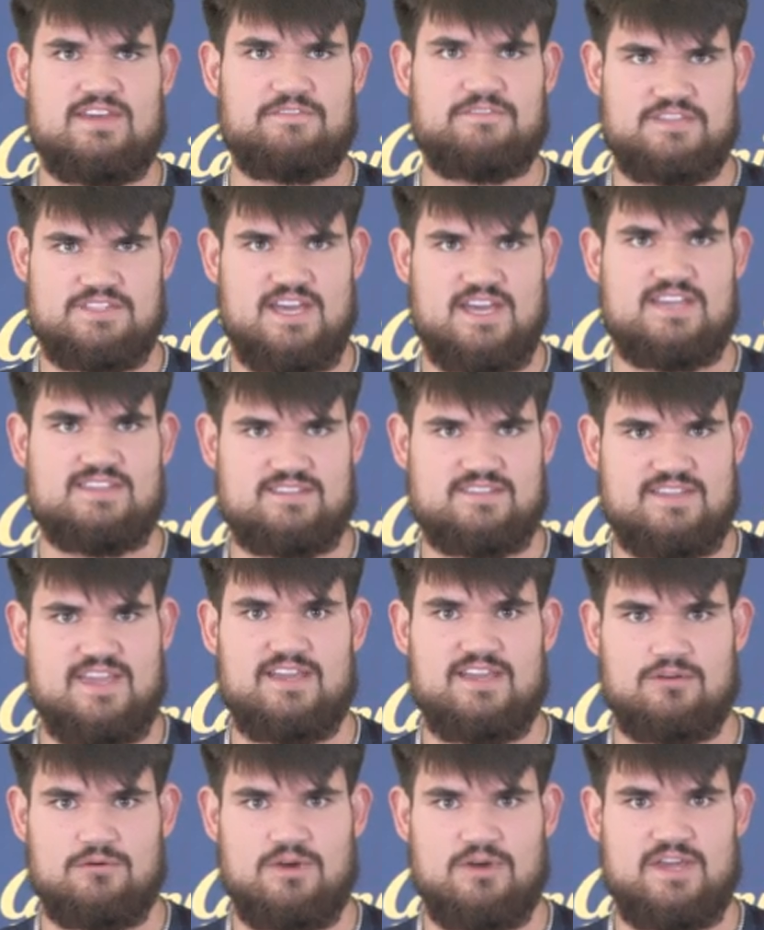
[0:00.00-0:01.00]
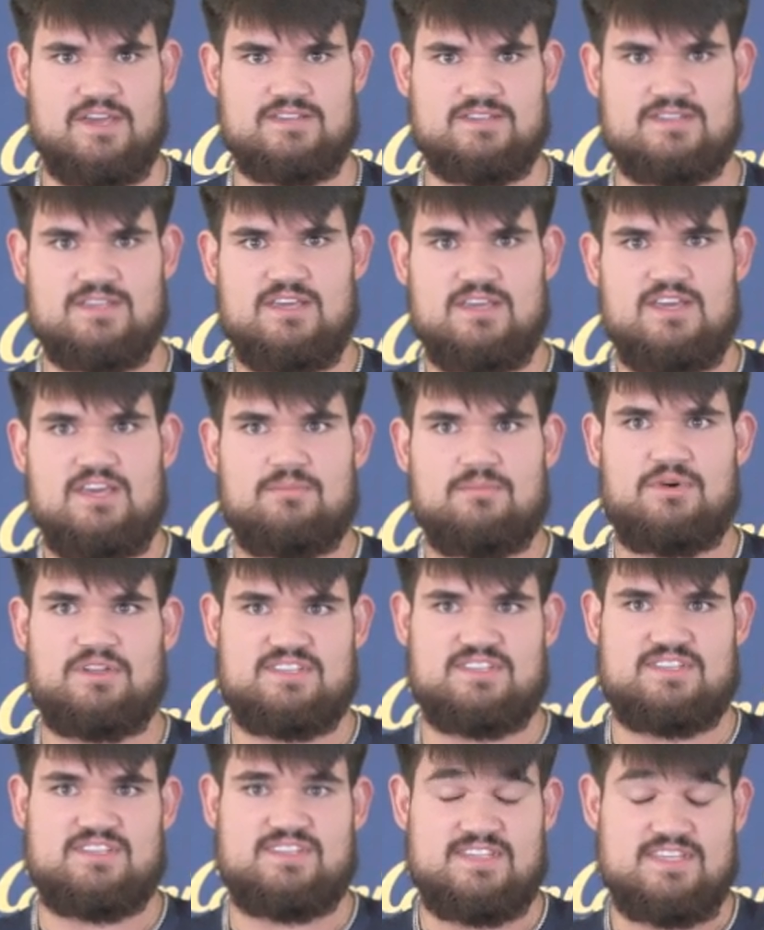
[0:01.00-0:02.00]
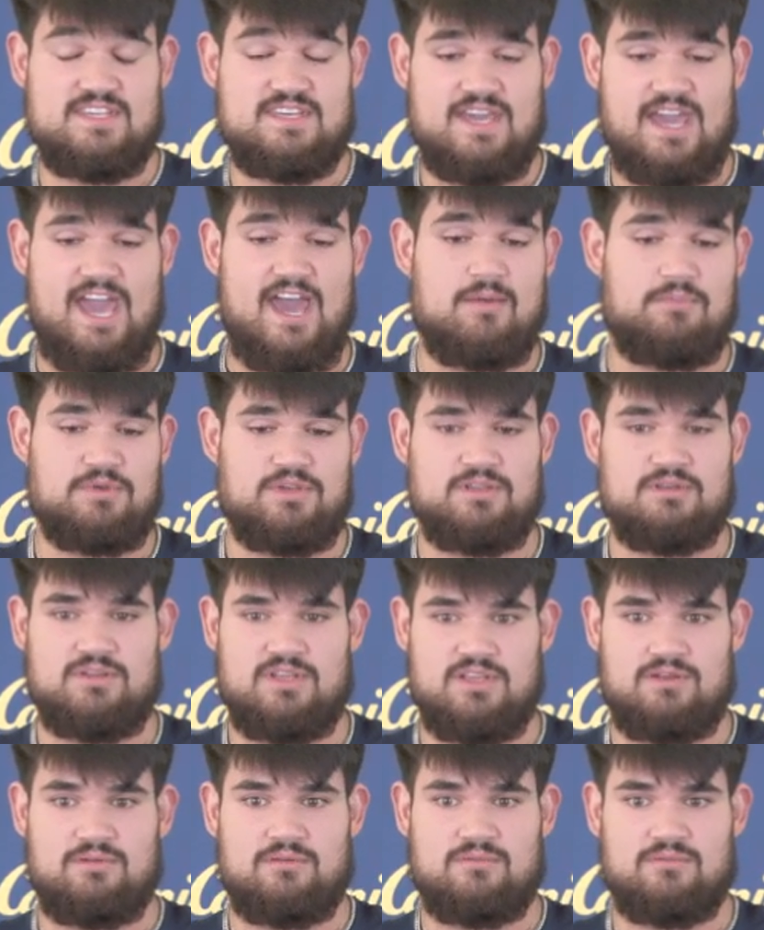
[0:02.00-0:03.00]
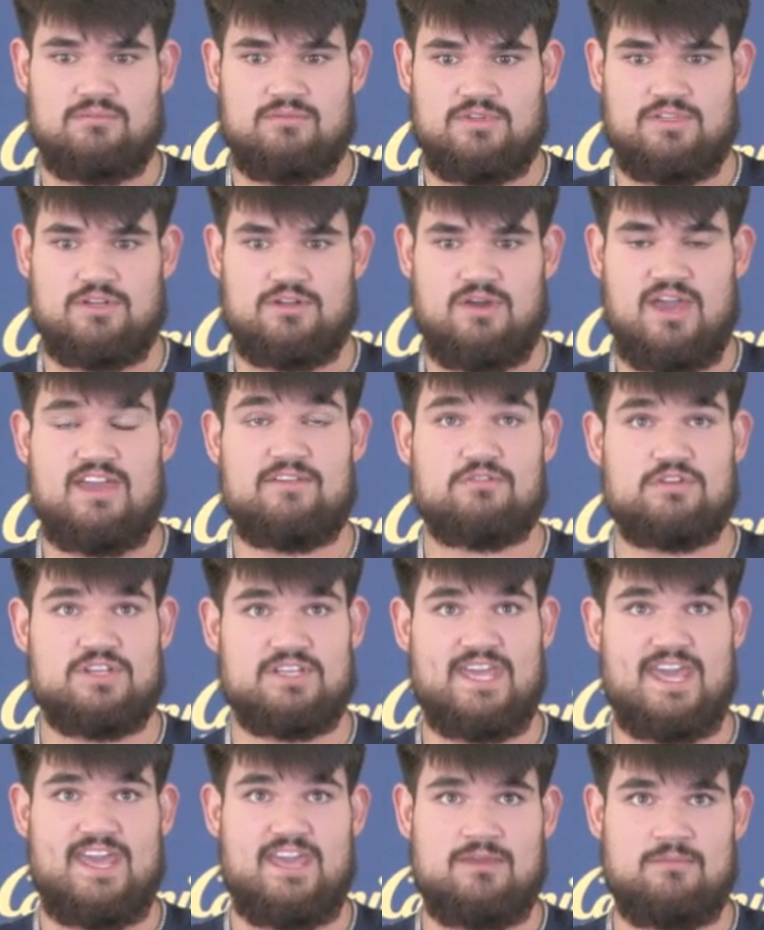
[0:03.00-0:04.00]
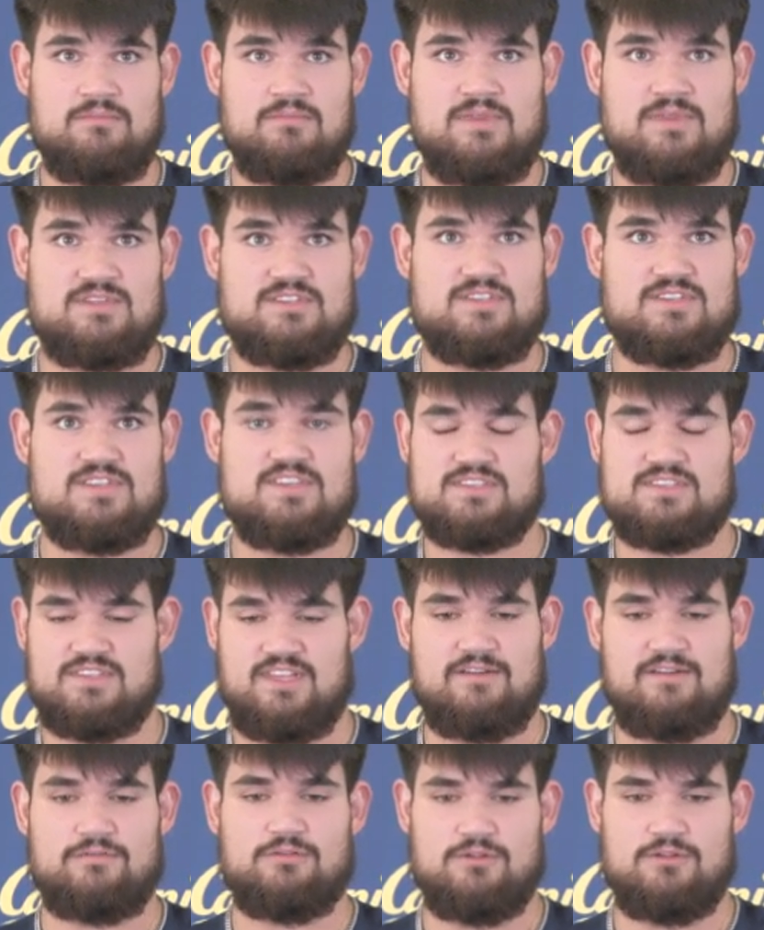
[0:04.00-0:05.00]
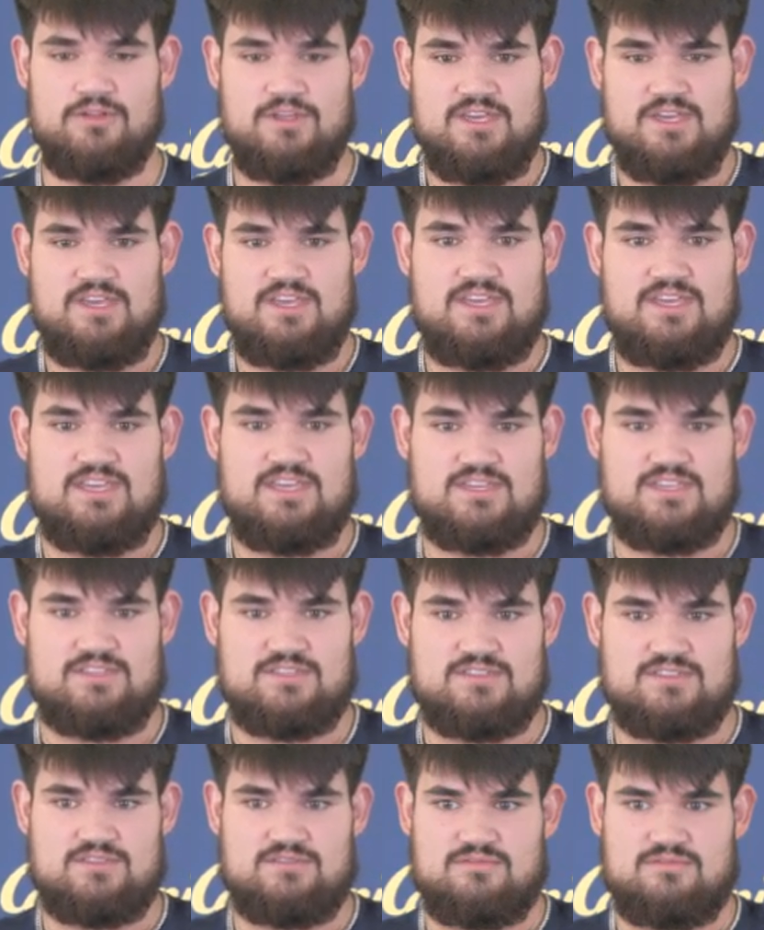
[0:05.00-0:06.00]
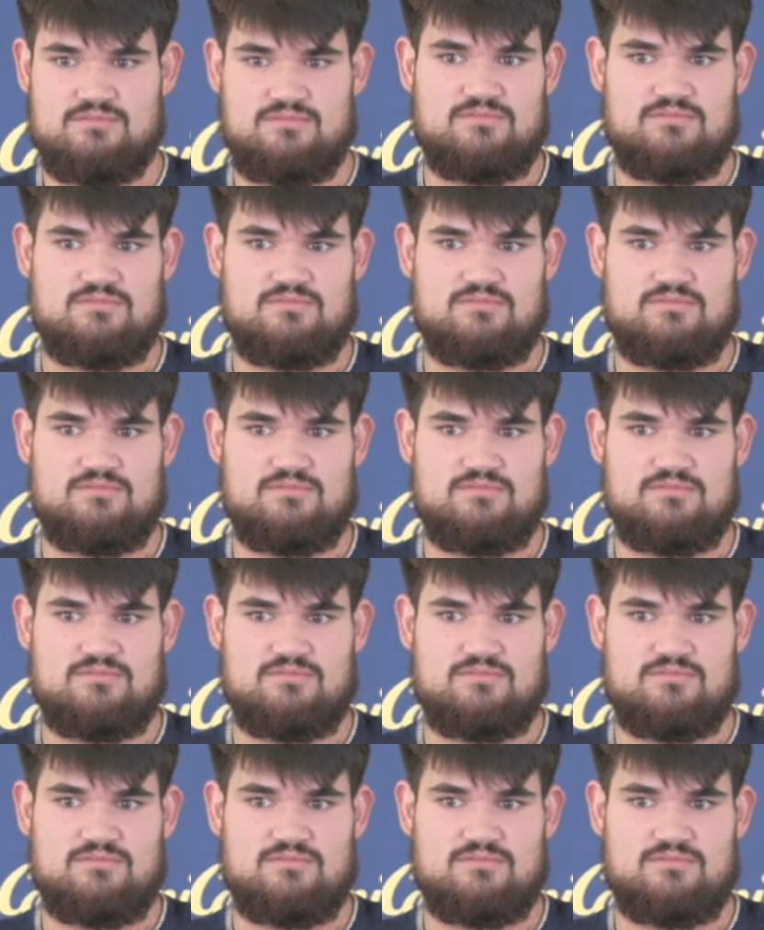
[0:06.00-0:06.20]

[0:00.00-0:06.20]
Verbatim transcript: emphasizes takeaways. But to see it happen in you know every game to this level is